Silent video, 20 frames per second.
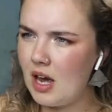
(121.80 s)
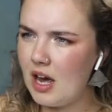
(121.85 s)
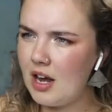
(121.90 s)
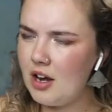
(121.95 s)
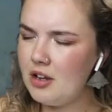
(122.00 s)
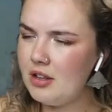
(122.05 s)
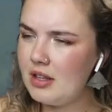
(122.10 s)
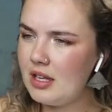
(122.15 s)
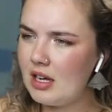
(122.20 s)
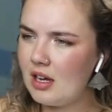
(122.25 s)
I
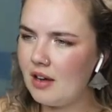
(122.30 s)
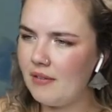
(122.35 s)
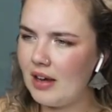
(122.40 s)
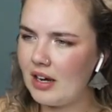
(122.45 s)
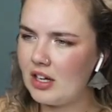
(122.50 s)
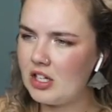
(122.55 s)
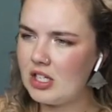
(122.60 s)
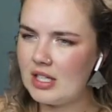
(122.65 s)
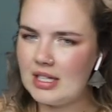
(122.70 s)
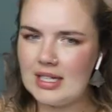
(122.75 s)
don't think I've
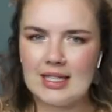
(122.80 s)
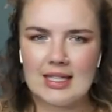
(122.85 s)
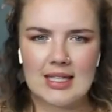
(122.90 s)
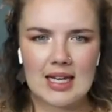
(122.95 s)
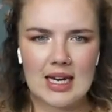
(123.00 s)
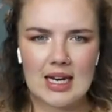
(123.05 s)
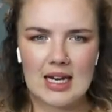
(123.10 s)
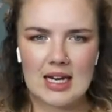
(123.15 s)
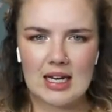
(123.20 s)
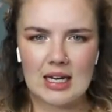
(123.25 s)
actually
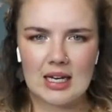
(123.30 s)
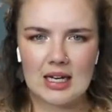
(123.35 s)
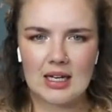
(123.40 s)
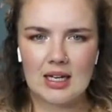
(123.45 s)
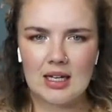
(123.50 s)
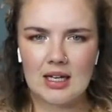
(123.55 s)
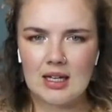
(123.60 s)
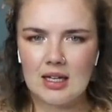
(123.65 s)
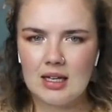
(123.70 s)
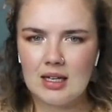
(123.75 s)
seen
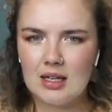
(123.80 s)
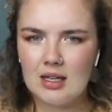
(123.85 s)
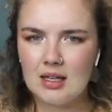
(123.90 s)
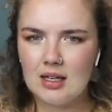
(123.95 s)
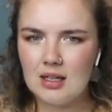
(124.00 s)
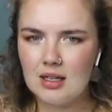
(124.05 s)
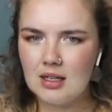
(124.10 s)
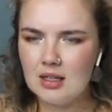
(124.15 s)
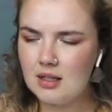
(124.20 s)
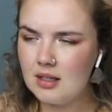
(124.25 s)

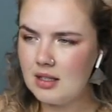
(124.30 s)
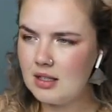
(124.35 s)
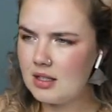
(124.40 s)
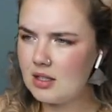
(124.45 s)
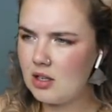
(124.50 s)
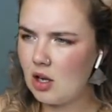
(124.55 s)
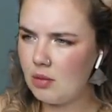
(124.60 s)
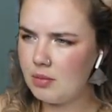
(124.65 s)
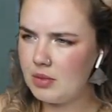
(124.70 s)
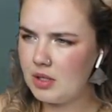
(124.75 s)
this
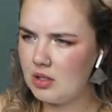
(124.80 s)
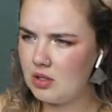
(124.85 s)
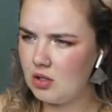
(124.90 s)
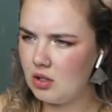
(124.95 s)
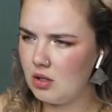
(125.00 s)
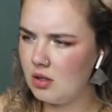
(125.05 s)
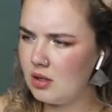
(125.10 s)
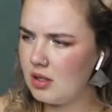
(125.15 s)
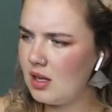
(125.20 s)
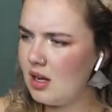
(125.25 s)
sculpted
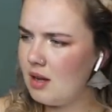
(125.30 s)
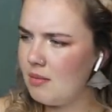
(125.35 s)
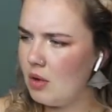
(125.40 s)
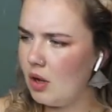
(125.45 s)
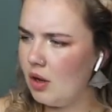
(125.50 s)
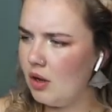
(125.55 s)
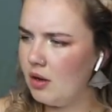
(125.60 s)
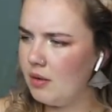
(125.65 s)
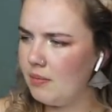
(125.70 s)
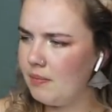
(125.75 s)
zoo. Come
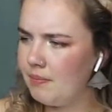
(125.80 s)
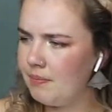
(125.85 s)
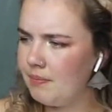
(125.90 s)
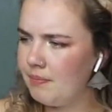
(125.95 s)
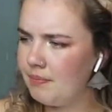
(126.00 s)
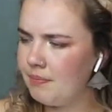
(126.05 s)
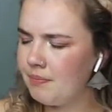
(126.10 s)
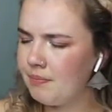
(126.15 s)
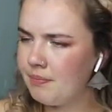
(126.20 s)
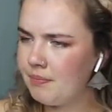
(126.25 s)
on.
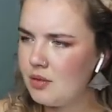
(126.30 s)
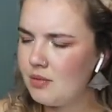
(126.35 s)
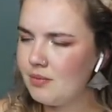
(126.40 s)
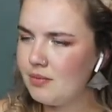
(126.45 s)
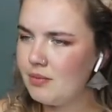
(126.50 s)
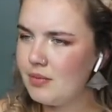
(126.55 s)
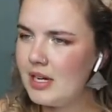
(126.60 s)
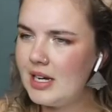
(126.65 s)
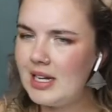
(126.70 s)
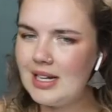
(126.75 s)

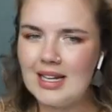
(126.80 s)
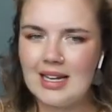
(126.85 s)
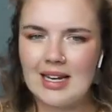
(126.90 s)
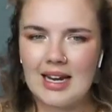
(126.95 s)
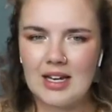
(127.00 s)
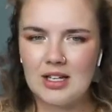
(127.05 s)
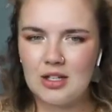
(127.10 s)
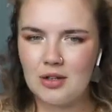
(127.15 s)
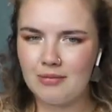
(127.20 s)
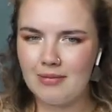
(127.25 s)
Really
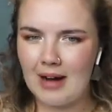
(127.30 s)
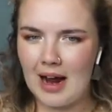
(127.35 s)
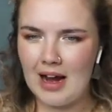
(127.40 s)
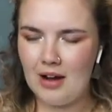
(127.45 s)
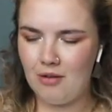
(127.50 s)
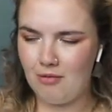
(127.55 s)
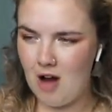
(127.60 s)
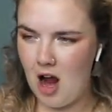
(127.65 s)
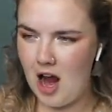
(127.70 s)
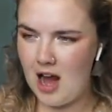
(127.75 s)
need to
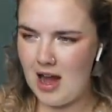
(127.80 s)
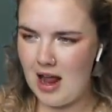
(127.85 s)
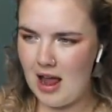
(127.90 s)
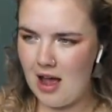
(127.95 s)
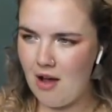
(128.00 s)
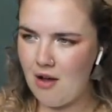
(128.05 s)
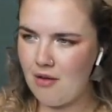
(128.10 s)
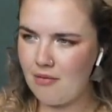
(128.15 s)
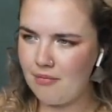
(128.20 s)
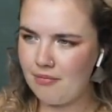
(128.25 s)
rein right now.
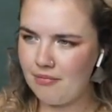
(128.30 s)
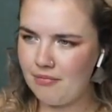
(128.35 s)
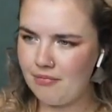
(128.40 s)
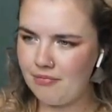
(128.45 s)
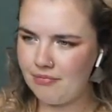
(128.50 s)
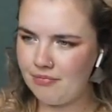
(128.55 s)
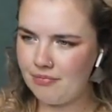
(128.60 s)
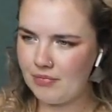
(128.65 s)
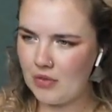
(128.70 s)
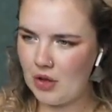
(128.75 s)

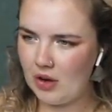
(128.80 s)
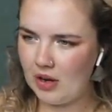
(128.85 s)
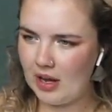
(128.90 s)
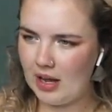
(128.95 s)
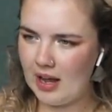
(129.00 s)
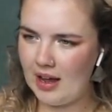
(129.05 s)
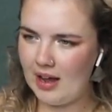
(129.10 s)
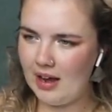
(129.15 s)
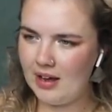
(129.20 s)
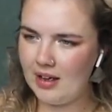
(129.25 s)

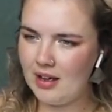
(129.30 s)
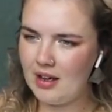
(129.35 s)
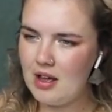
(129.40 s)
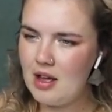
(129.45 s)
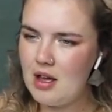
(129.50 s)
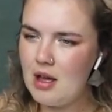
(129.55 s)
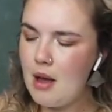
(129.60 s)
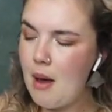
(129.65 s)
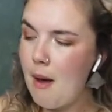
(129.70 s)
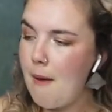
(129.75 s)
Okay.
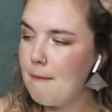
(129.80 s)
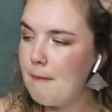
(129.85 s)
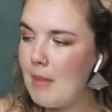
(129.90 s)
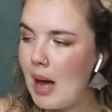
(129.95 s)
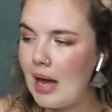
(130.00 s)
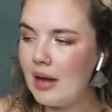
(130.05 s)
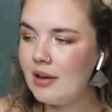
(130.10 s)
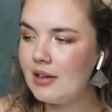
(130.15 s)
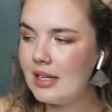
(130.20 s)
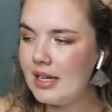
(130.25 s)

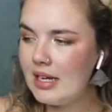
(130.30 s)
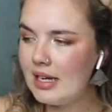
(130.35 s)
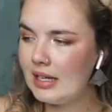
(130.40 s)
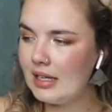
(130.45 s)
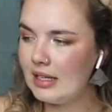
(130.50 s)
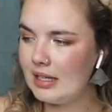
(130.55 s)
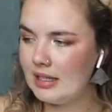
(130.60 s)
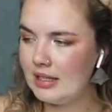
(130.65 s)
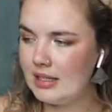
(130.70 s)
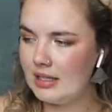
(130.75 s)
Mildly
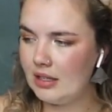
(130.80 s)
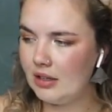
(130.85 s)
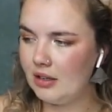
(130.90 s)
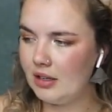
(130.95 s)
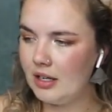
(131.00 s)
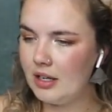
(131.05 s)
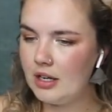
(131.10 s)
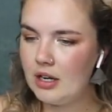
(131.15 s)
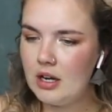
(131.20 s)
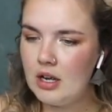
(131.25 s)

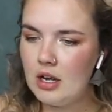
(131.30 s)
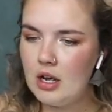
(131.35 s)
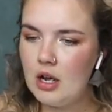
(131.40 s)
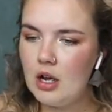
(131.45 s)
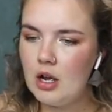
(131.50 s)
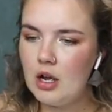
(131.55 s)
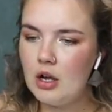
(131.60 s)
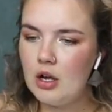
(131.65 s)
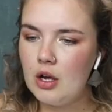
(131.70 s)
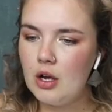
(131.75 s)
inconsiderate.
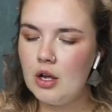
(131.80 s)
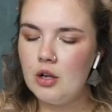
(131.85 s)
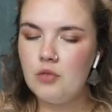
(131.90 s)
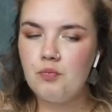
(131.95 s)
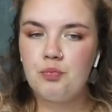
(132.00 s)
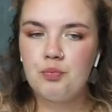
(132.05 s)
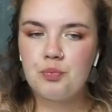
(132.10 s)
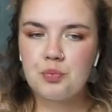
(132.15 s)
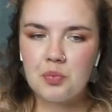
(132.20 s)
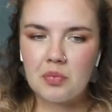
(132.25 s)

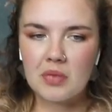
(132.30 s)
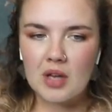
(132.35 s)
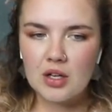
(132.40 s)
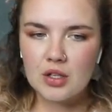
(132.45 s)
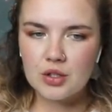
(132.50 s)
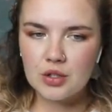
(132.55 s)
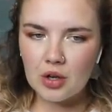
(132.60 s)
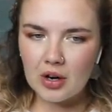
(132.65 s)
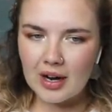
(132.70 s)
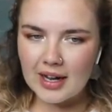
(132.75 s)

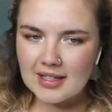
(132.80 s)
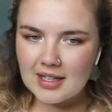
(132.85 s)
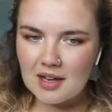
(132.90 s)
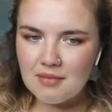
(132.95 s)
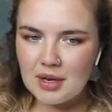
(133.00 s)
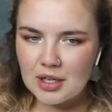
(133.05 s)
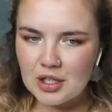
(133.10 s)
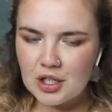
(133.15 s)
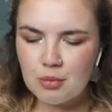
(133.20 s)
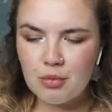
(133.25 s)
So as I
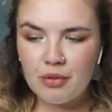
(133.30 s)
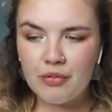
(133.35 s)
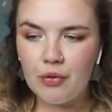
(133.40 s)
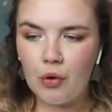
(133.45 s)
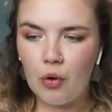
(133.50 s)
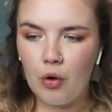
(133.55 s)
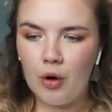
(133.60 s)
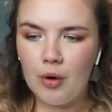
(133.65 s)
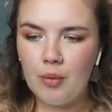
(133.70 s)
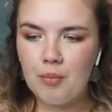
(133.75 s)
mentioned
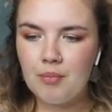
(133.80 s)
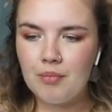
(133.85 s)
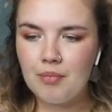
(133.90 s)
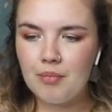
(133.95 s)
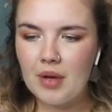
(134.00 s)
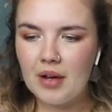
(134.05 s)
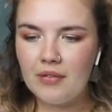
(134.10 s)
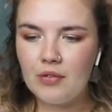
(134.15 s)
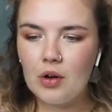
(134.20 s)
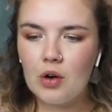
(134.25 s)
before,
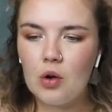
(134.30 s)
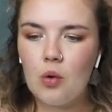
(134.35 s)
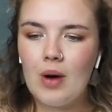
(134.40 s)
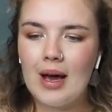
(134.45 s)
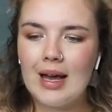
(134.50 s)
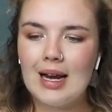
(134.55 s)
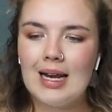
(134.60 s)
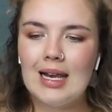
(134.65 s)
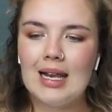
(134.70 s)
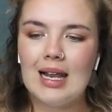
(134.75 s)
I've got
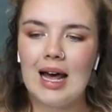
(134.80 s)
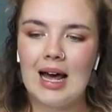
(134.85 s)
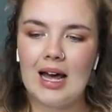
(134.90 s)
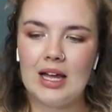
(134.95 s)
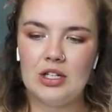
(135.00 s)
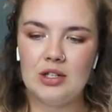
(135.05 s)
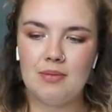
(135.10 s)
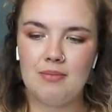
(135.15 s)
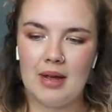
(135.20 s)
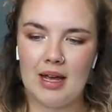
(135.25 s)
quite a
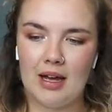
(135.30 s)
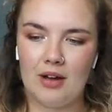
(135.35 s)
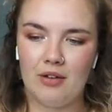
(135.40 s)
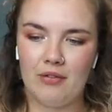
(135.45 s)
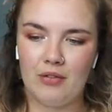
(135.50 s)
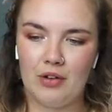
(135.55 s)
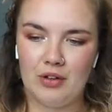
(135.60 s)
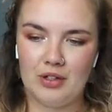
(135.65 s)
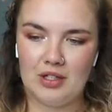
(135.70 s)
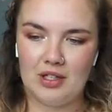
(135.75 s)
large amount of
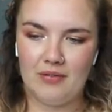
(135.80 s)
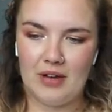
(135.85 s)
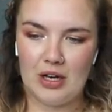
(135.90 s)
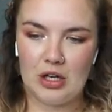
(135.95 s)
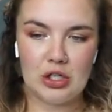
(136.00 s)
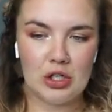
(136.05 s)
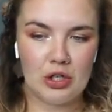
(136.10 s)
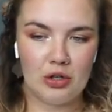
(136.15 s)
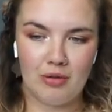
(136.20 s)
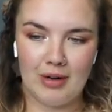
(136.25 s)

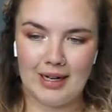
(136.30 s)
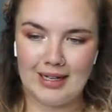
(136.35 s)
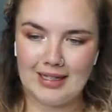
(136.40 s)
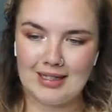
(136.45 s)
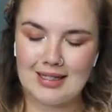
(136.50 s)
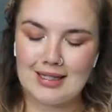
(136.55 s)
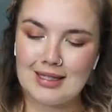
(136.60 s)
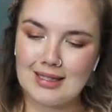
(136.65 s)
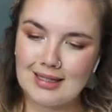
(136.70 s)
conservation credits.